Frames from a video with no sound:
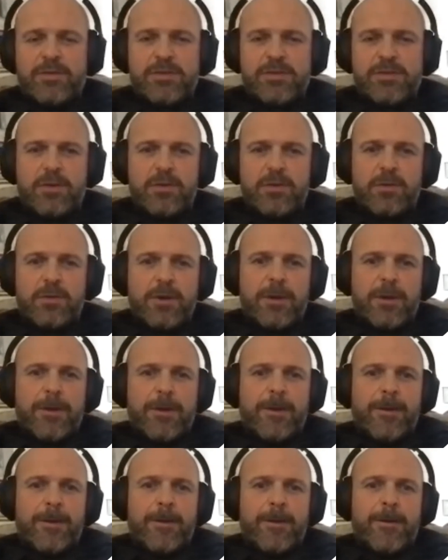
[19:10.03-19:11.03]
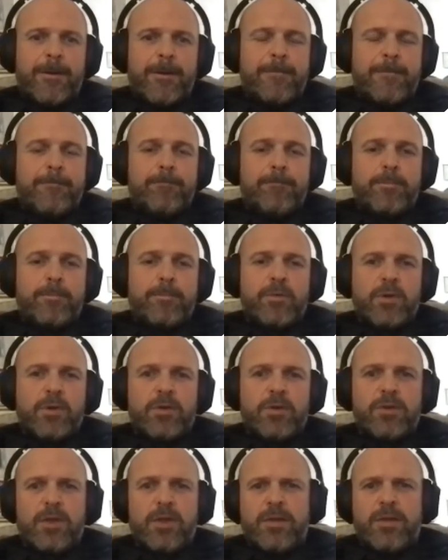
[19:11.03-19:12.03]
So
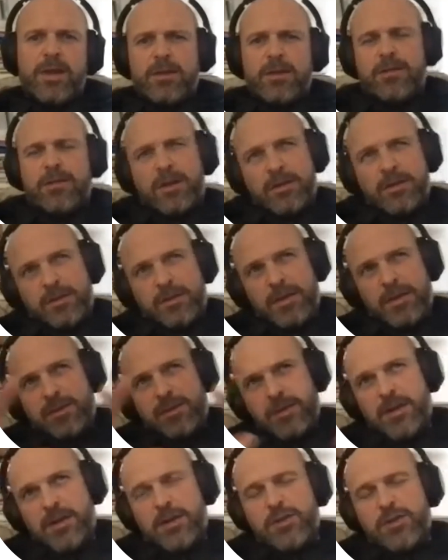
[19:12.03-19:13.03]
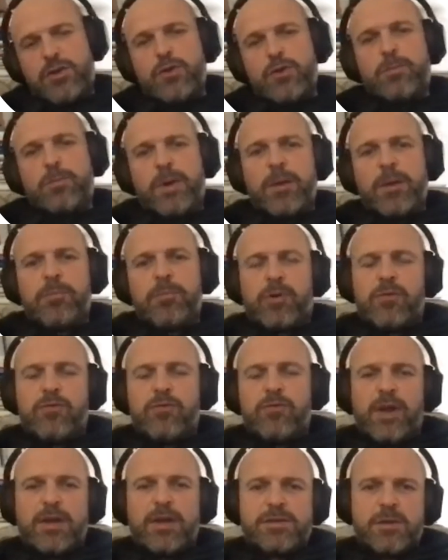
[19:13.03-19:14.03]
they're kind of two big
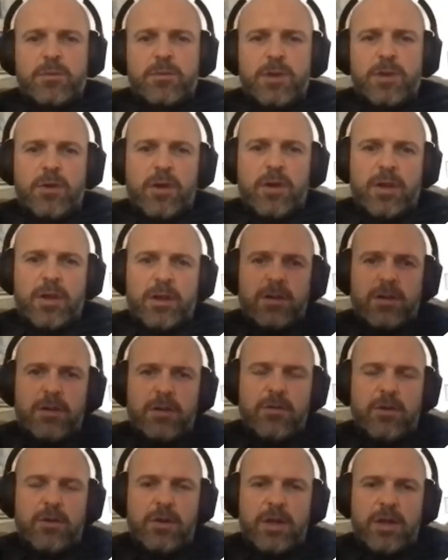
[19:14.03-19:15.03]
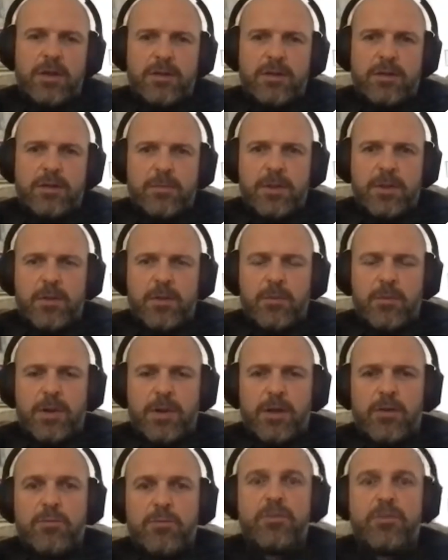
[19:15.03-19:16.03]
projects that we're looking at at the moment when it
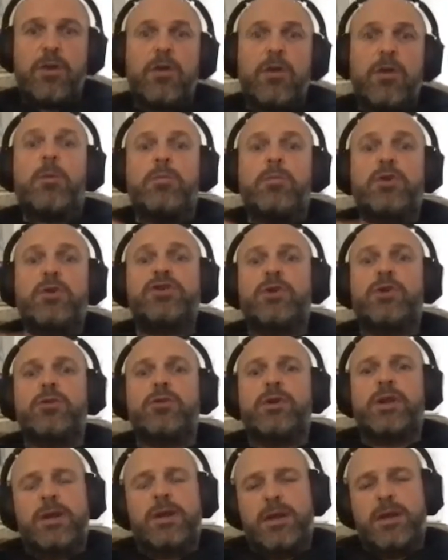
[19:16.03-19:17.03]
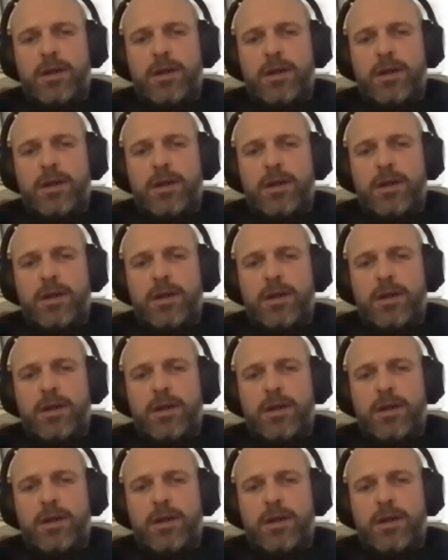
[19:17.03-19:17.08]
comes to maturity.